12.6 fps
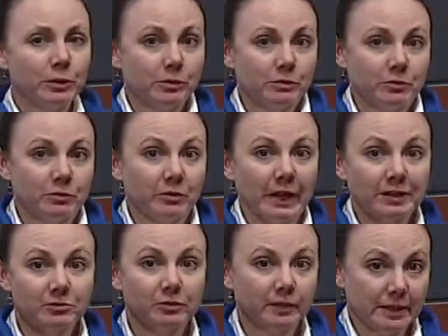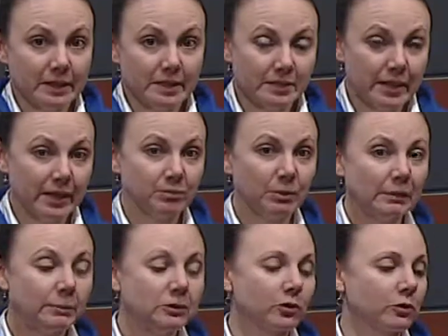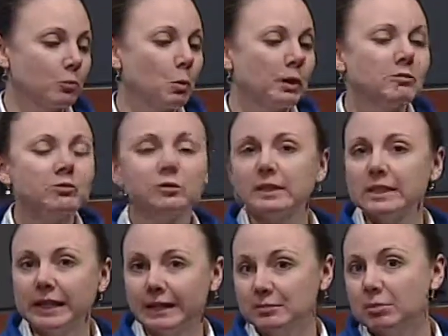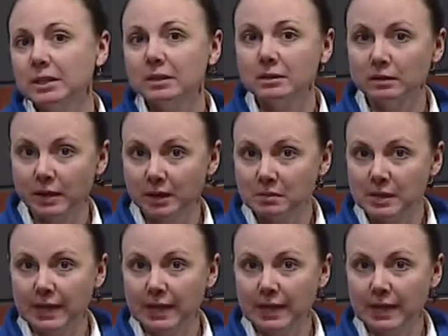don't even find fleas and maybe just one flea had bitten them